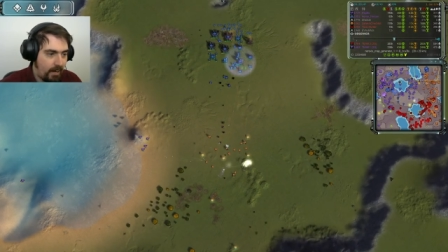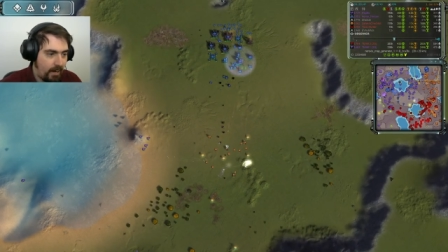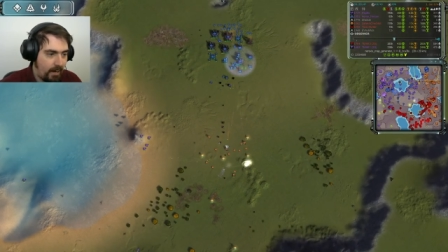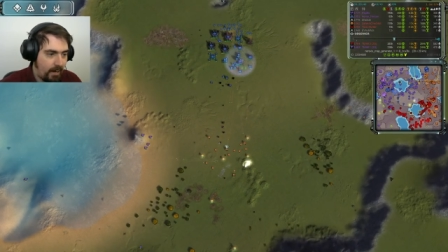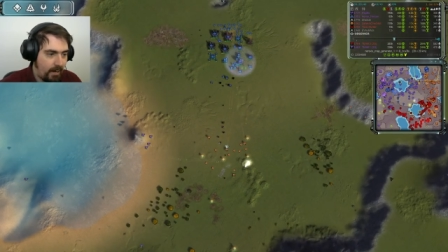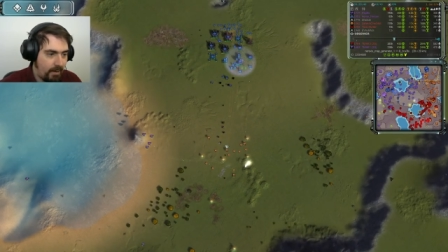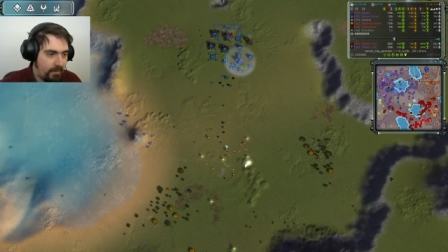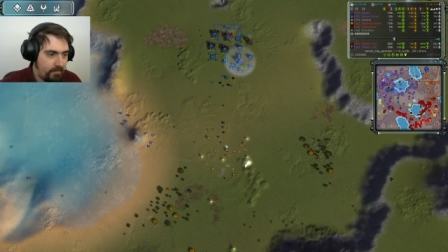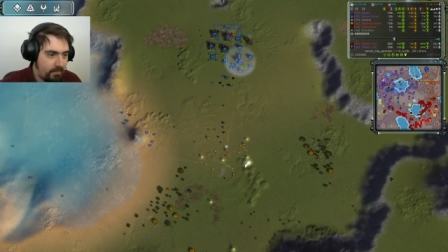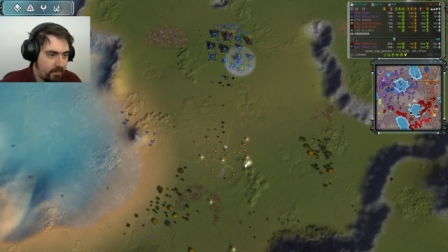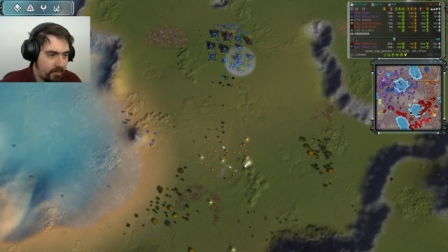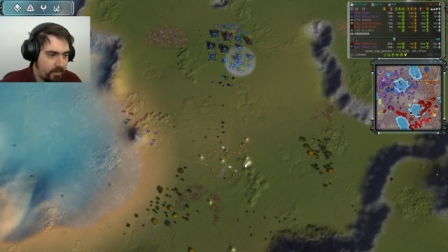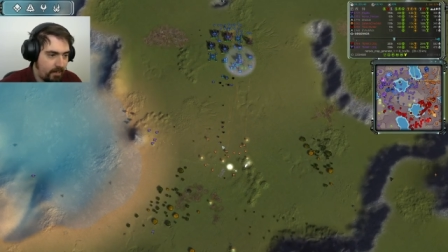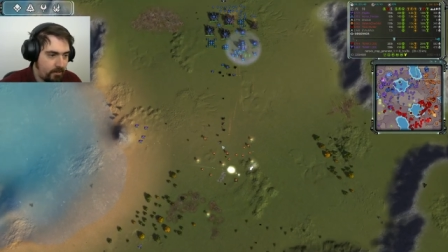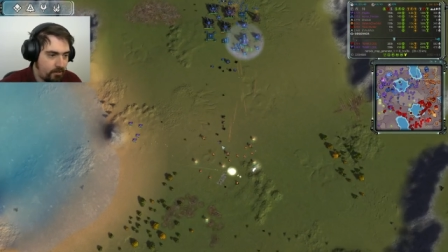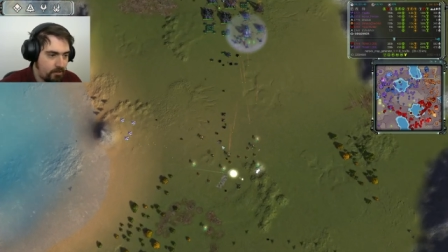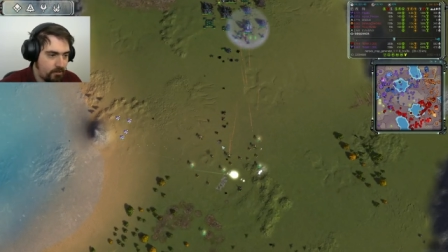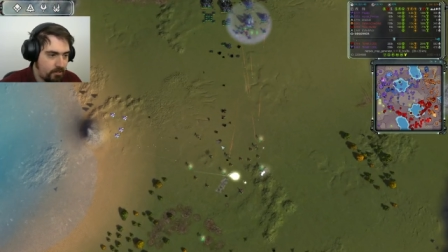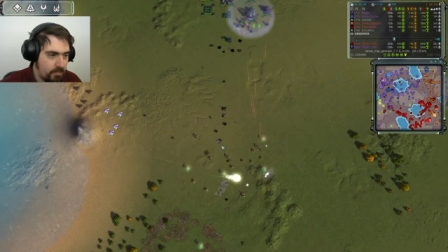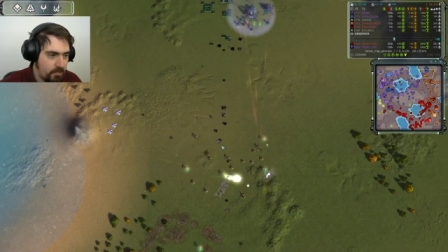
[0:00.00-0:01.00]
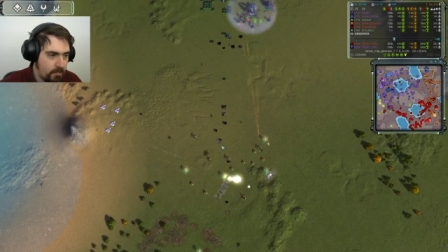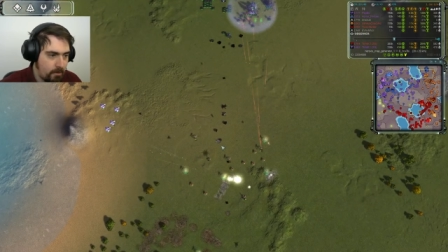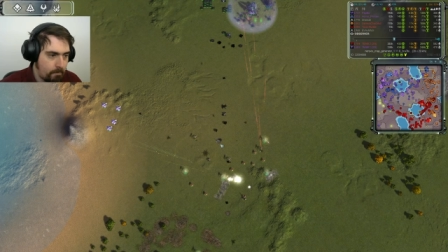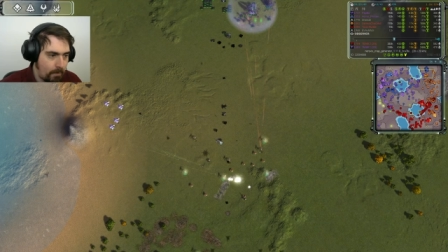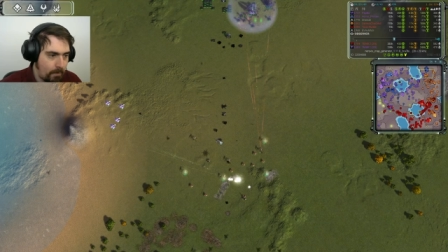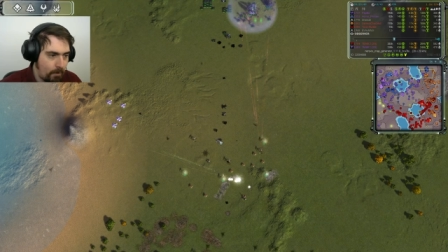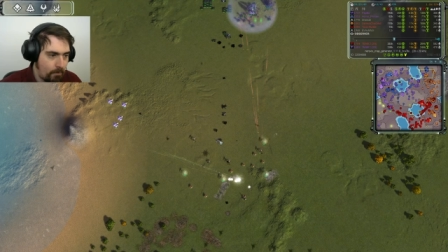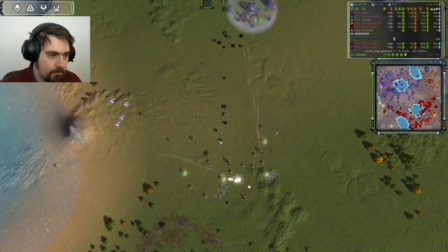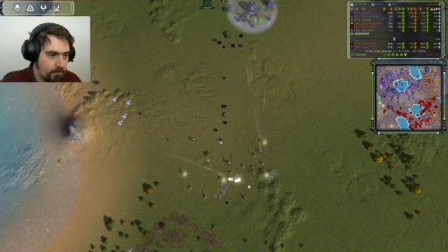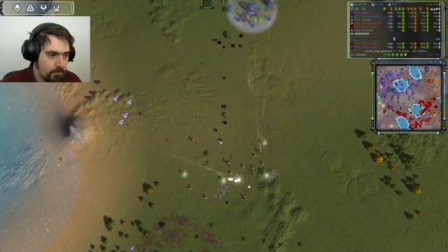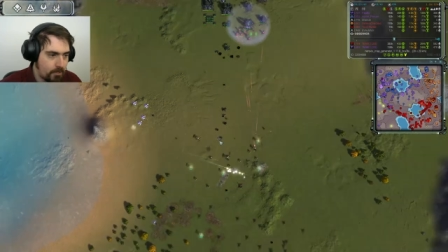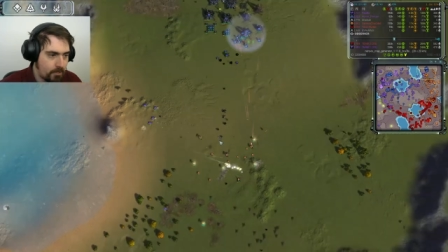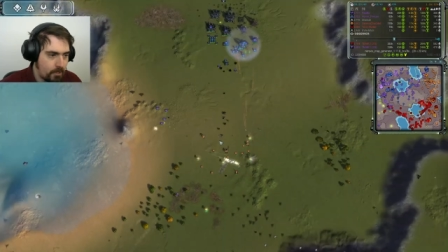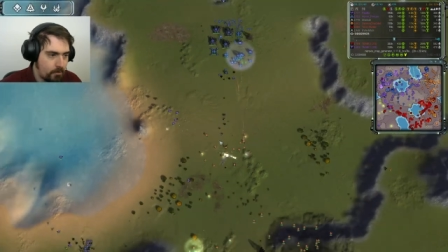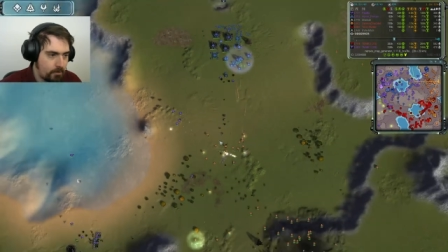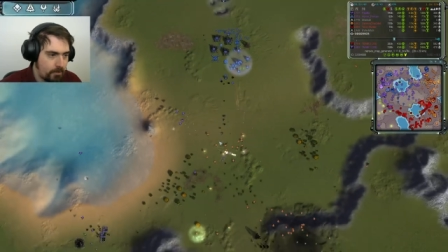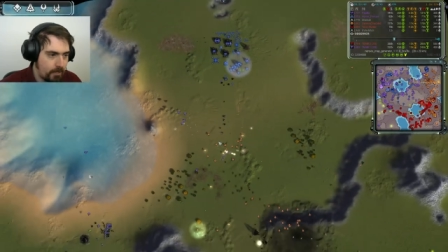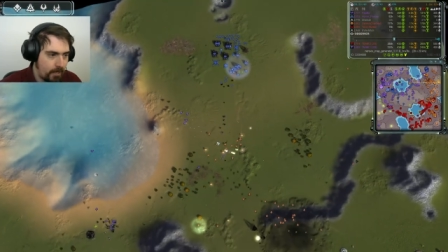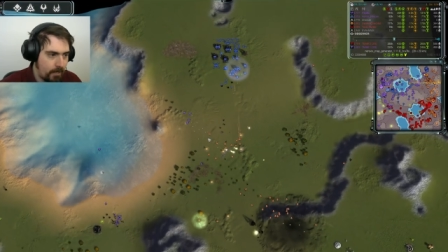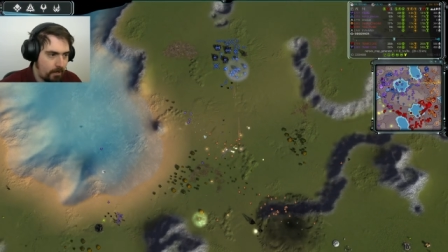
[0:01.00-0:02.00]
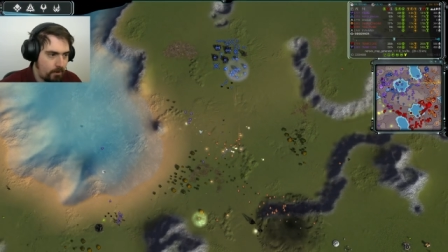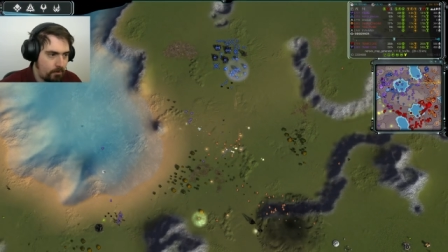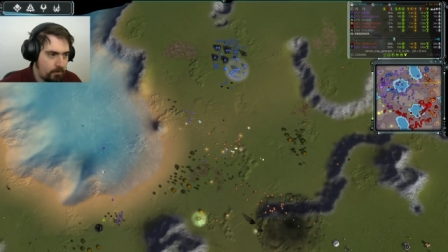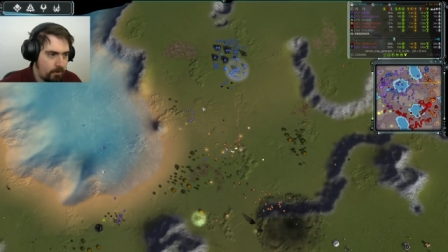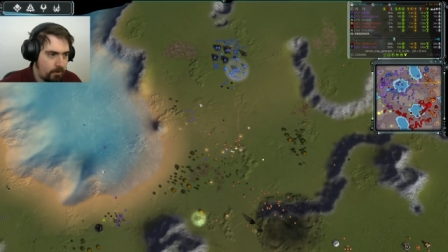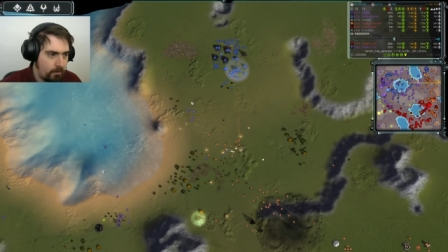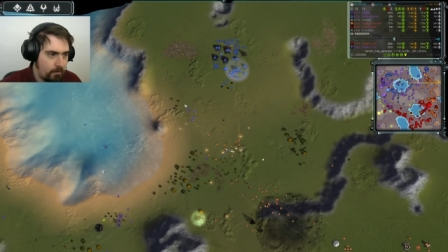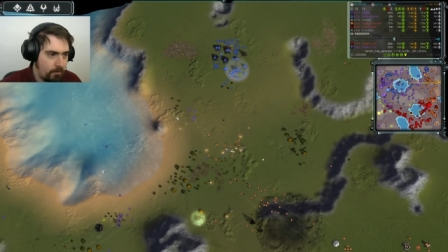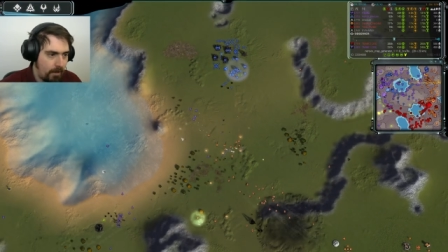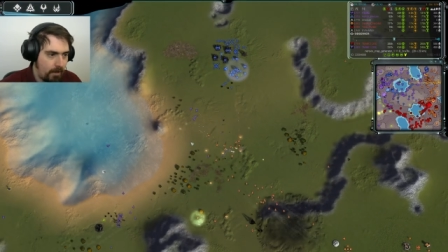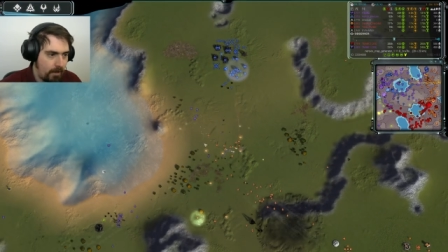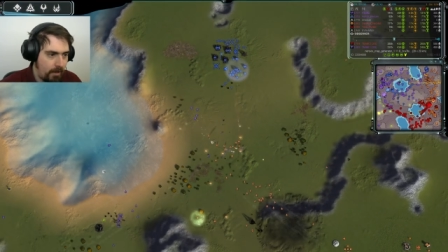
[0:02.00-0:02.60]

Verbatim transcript: And did I just see the bouncer go down?